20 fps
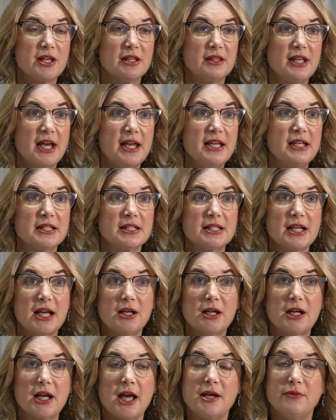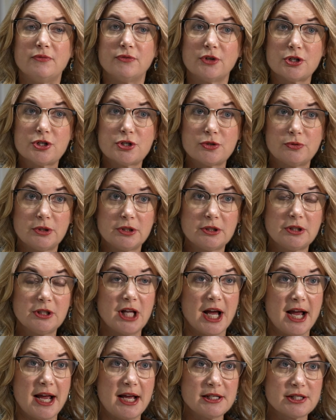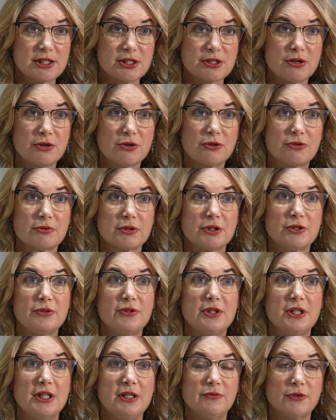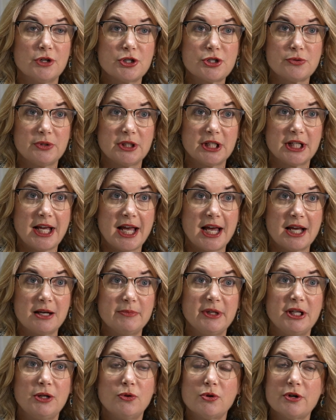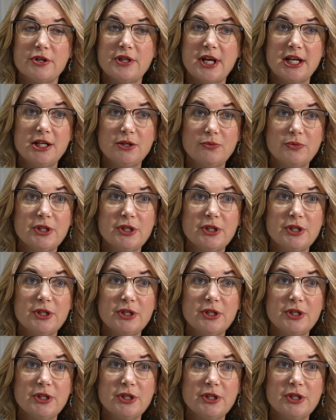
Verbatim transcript: They can take a virtual class through the Virtual Academy, or they can